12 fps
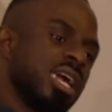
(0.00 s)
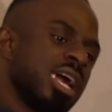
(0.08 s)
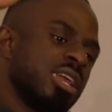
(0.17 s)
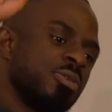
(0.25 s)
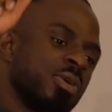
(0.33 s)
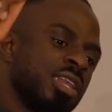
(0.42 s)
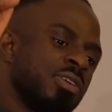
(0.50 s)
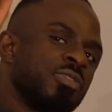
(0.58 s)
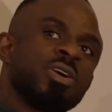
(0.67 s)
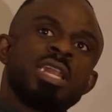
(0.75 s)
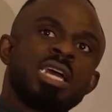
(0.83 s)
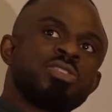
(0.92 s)
and when they've
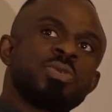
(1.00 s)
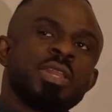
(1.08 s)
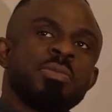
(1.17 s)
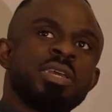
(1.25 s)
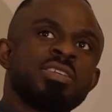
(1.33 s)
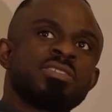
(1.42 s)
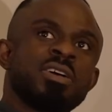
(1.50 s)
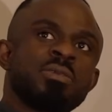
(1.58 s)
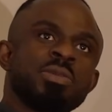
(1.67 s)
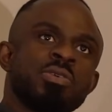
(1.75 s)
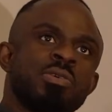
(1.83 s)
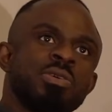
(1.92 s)
got like 20 meters
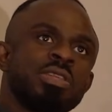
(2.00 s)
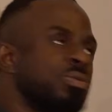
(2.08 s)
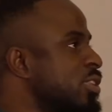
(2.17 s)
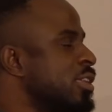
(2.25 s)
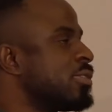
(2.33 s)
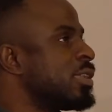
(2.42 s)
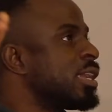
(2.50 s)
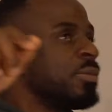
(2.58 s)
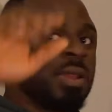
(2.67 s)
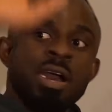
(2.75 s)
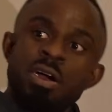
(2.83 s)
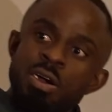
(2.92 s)
up the road, they'll turn around and
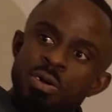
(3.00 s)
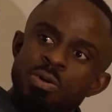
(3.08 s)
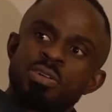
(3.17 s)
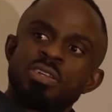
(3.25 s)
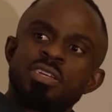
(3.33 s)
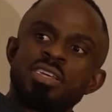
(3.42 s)
be like, oh.